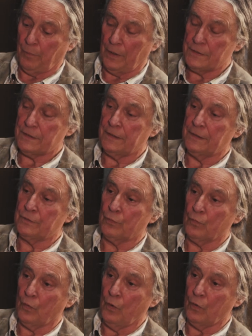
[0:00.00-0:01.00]
placed it into
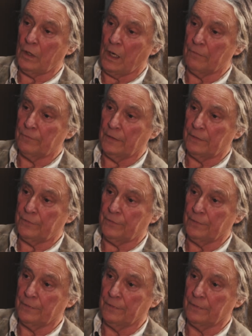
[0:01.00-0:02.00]
role conflicts.
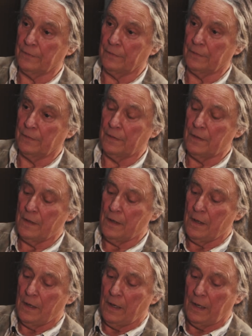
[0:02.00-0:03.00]

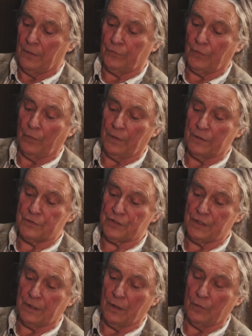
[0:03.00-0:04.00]
Mm. And so then
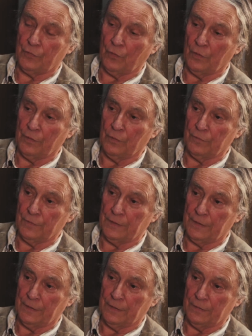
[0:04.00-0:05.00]
she goes on over
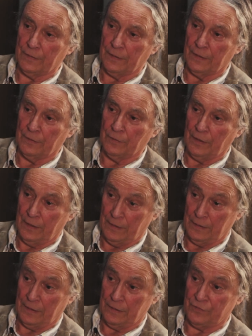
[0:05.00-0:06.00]
here and, and
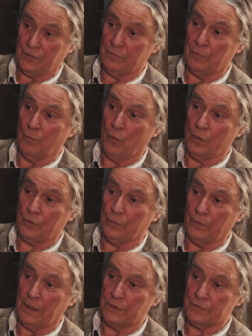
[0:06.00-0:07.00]
it gets even more
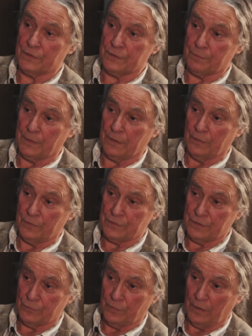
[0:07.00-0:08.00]
courageous because
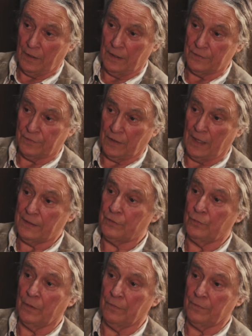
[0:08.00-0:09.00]
she's realizing I can
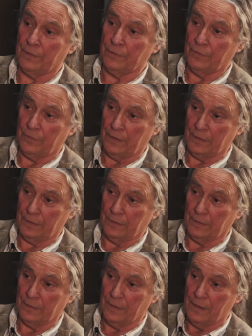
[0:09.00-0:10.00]
do everything you did.
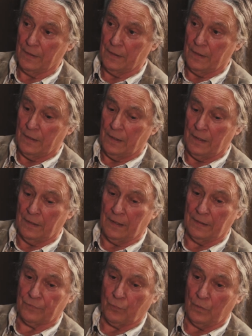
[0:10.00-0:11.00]
Mm-hmm. And
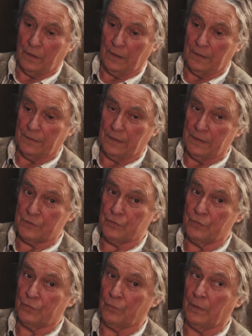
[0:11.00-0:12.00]
that's why
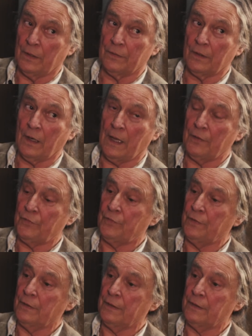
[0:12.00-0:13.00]
issues around the glass
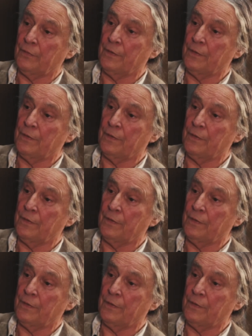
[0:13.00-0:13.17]
ceiling and